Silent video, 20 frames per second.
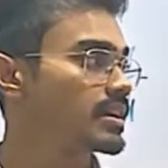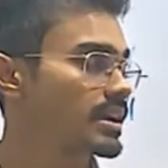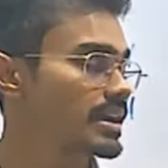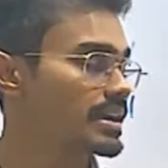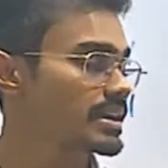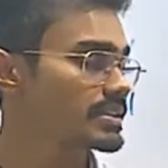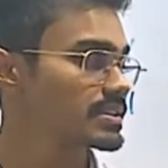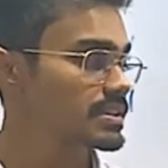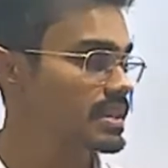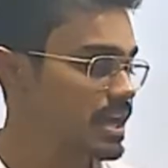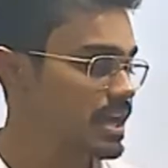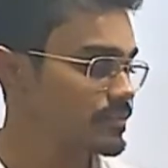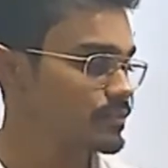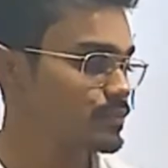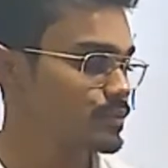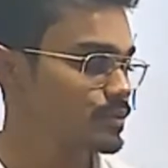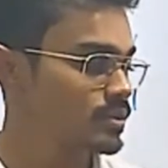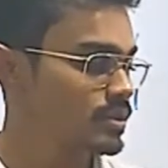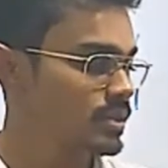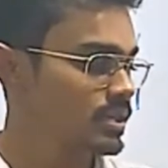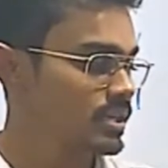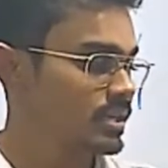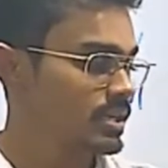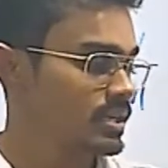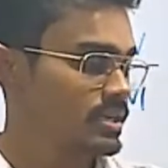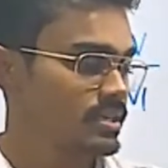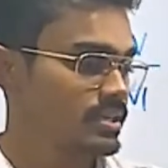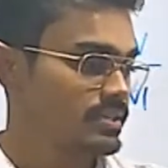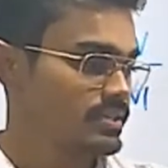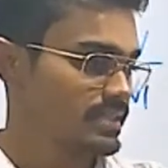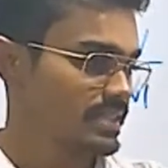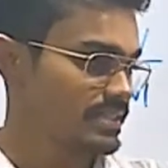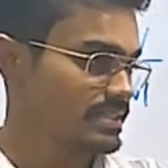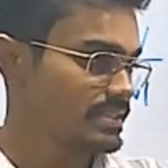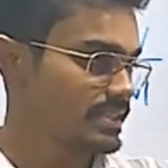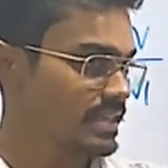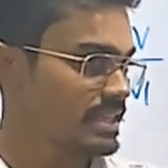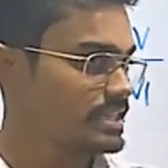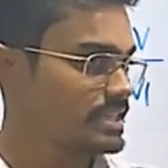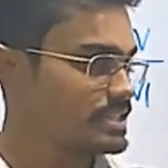therefore, since the
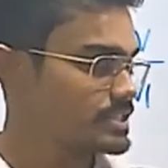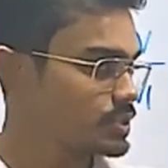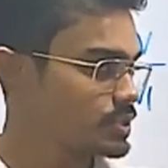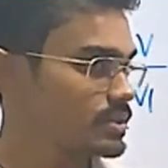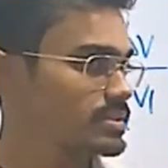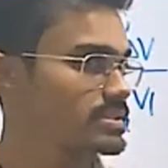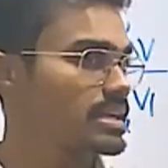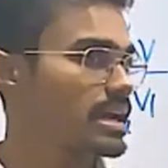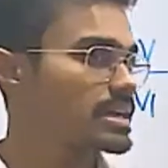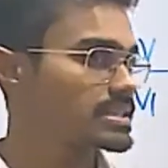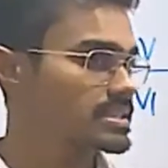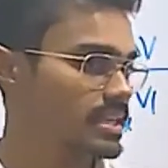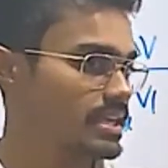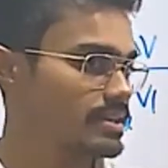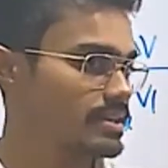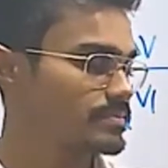ratios are same,